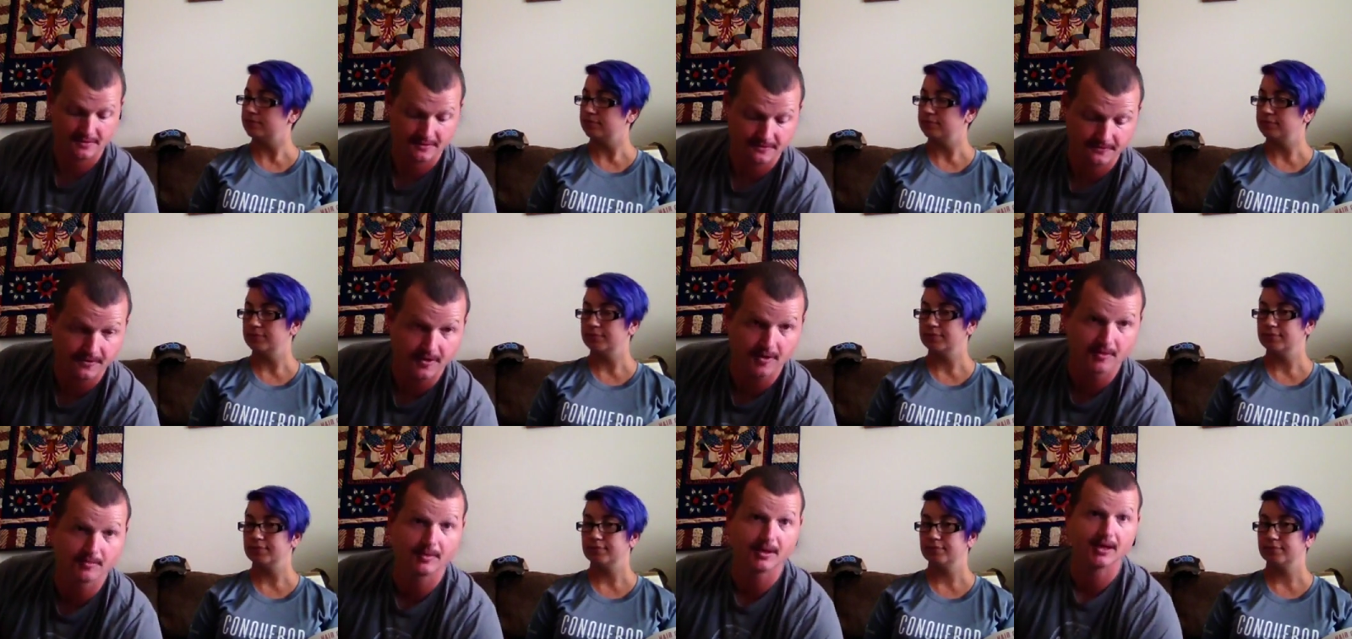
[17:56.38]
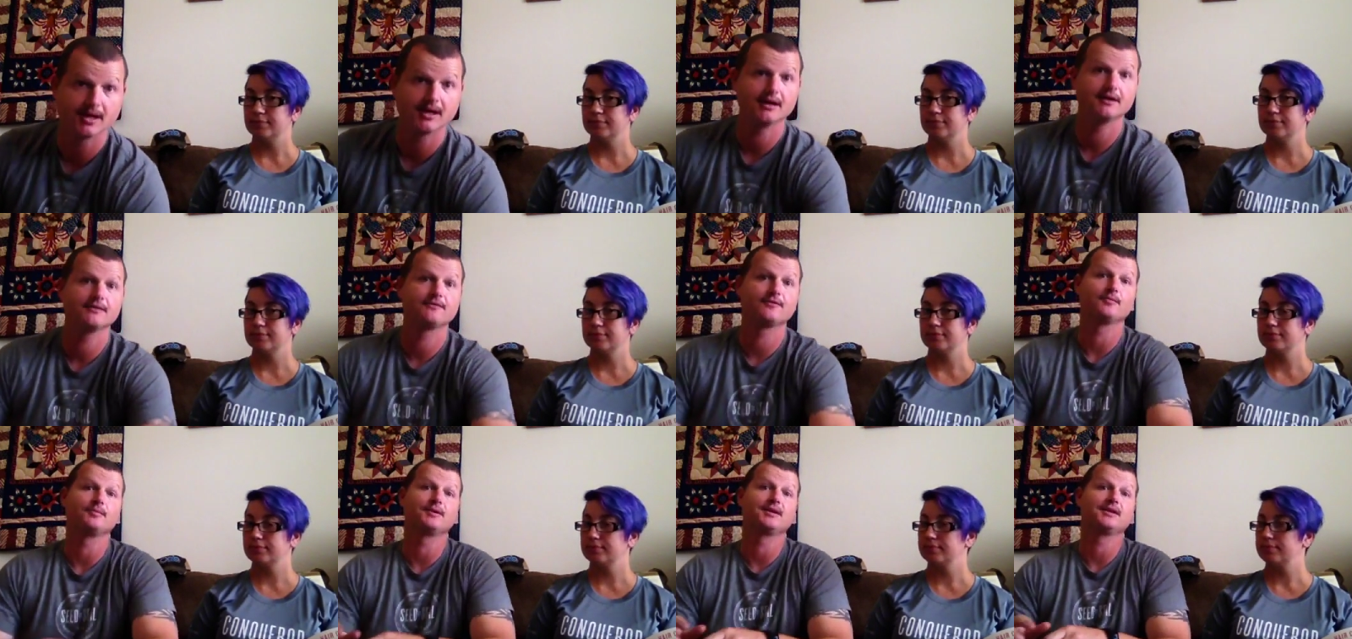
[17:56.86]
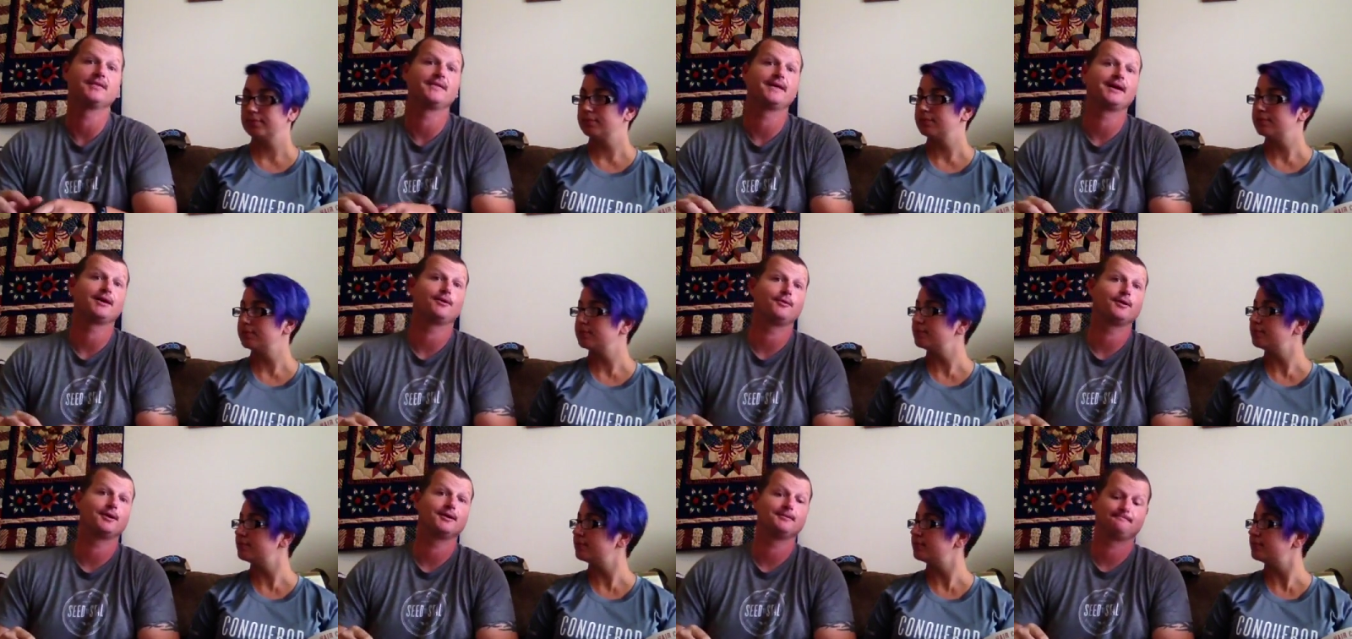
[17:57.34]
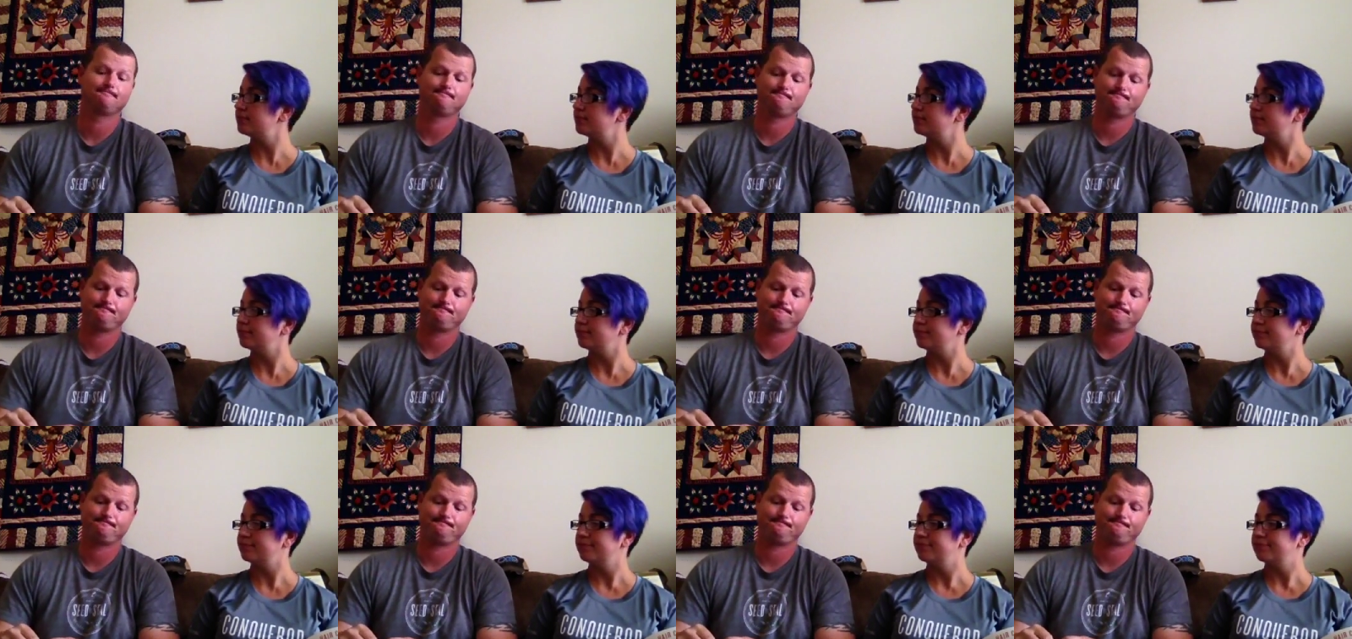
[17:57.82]
Speaker 1: from uh, from getting that way.
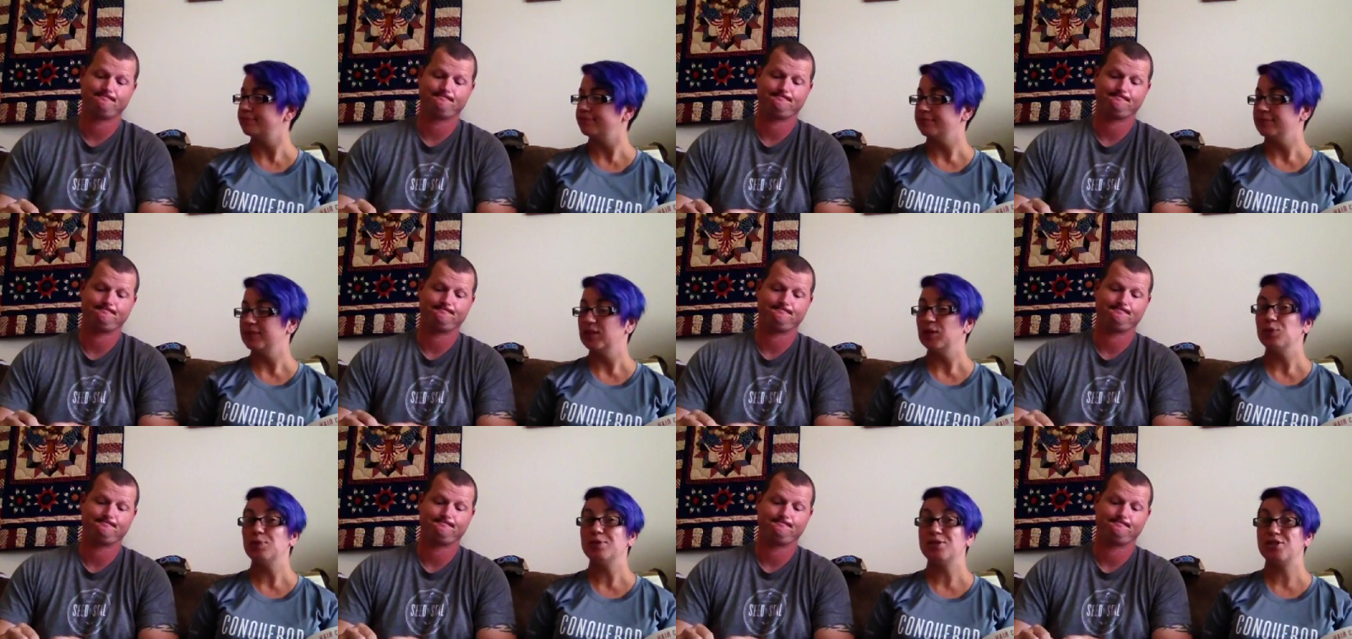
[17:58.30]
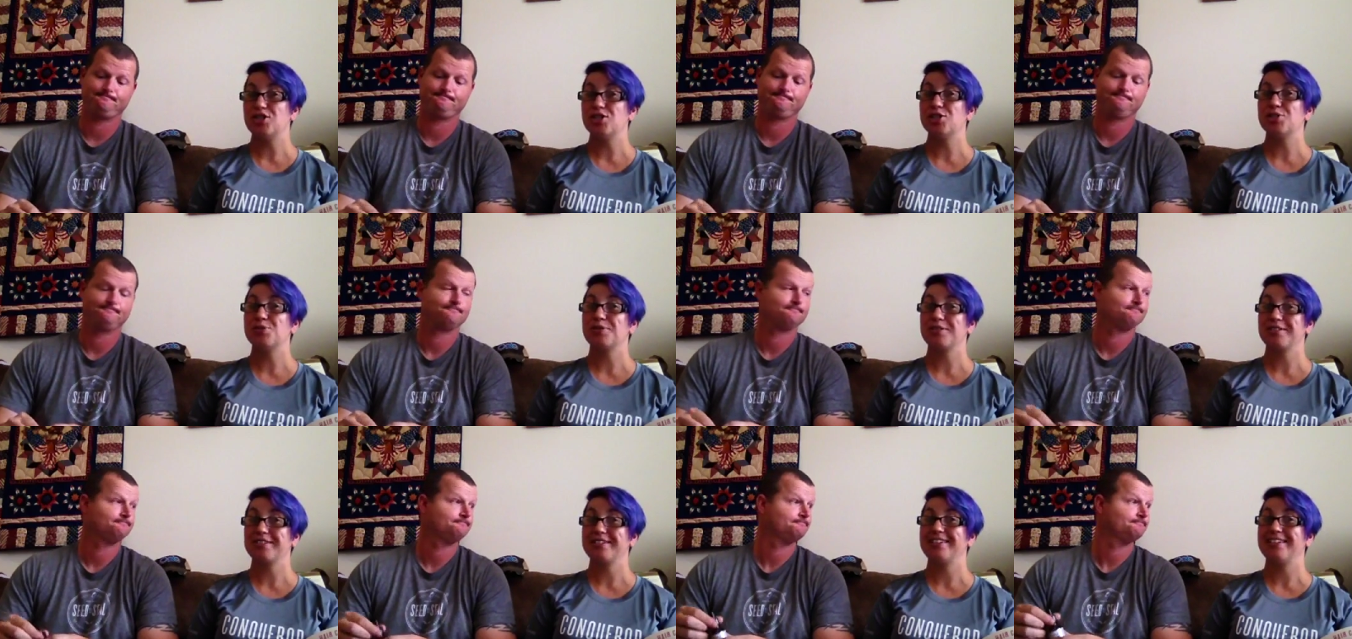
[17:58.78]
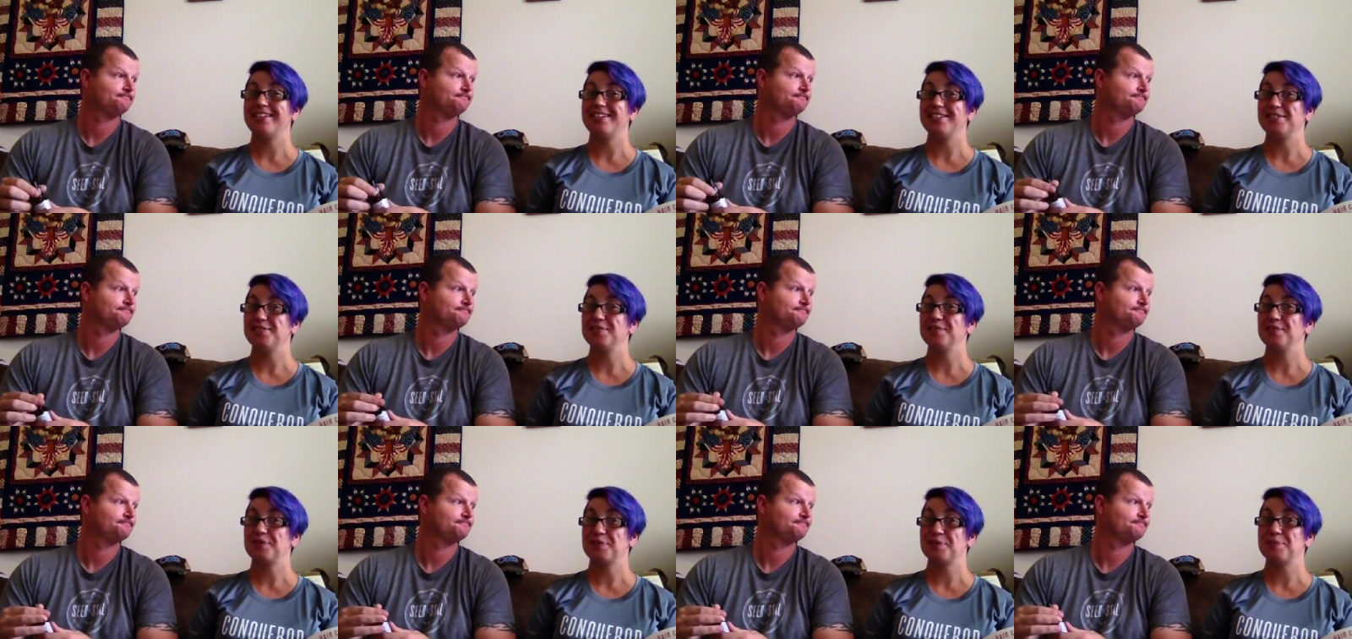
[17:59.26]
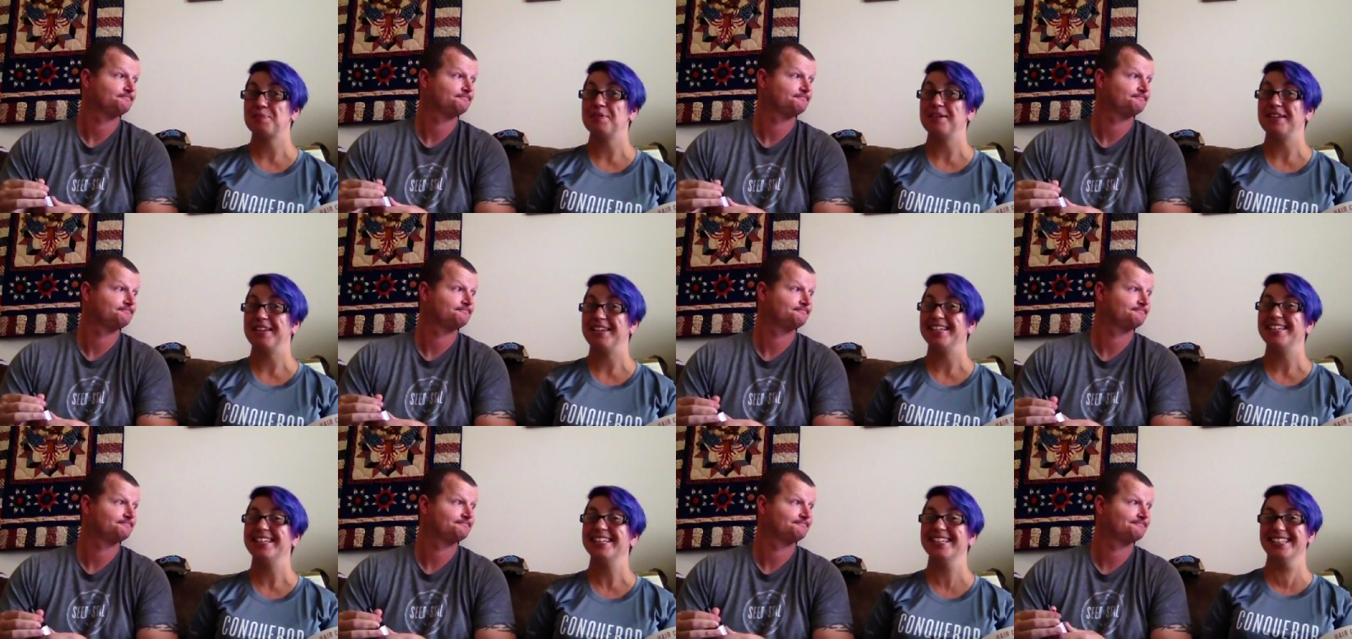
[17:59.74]
Speaker 2: Which is really nice for
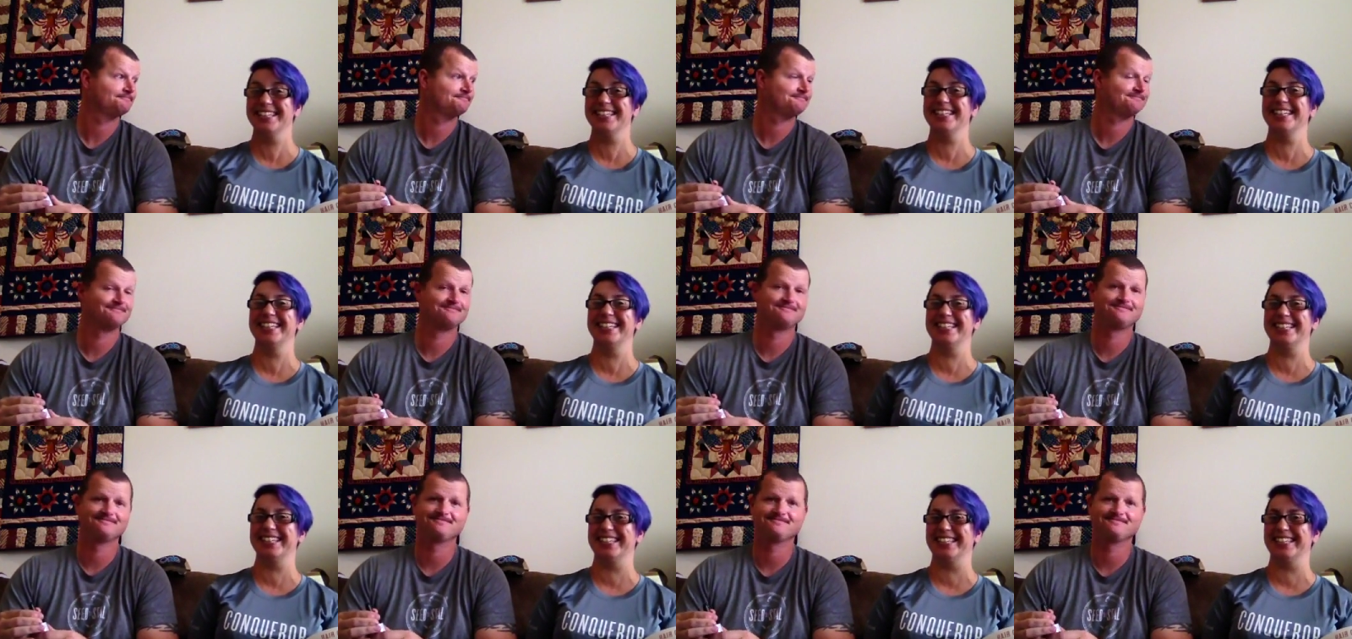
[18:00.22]
me.